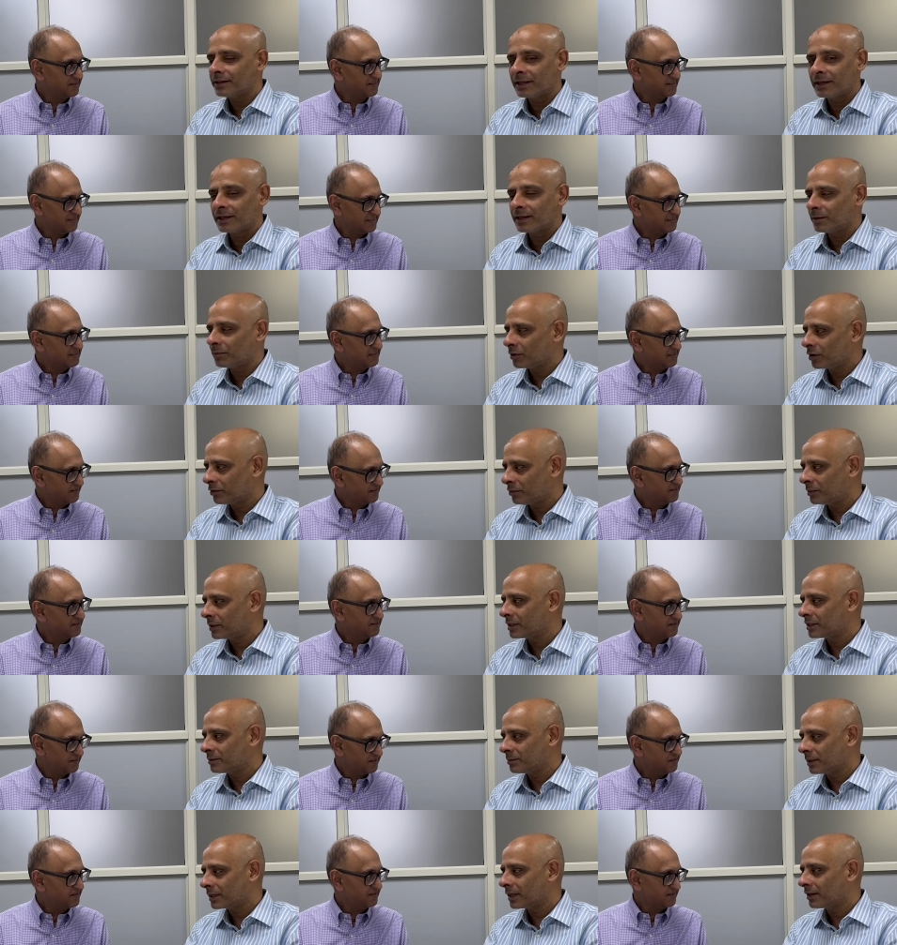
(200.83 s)
Speaker 1: in couple of
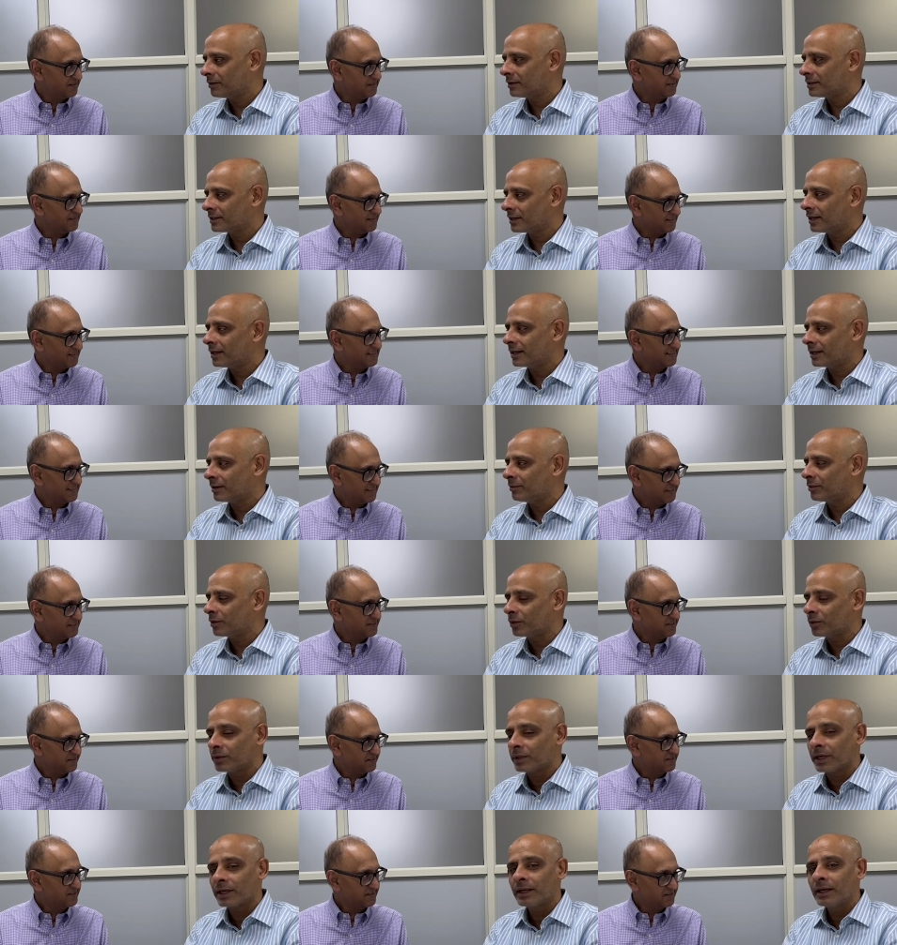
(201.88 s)
minutes but i will yeah. still attempt to
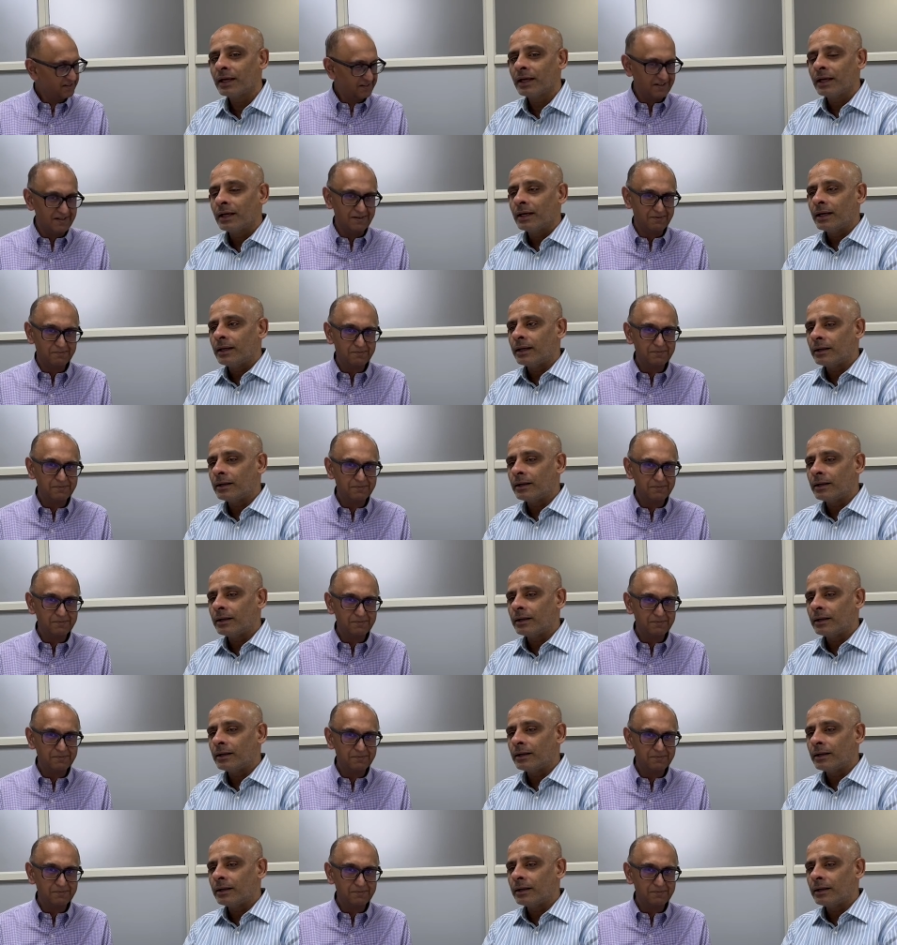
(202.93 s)
do that yeah.